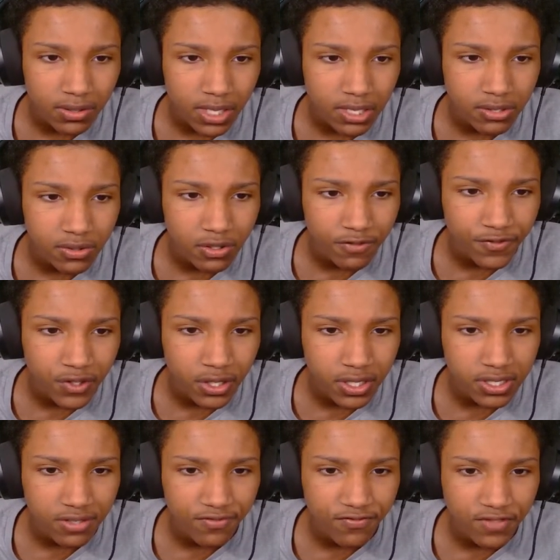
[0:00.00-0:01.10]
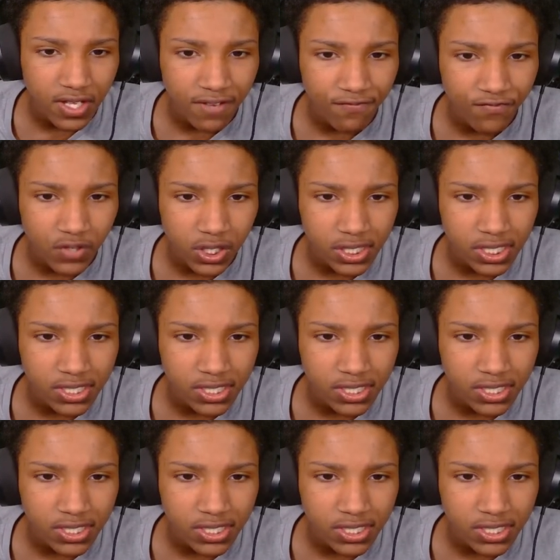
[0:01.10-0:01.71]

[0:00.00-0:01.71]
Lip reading: I don't know if you're into that freaky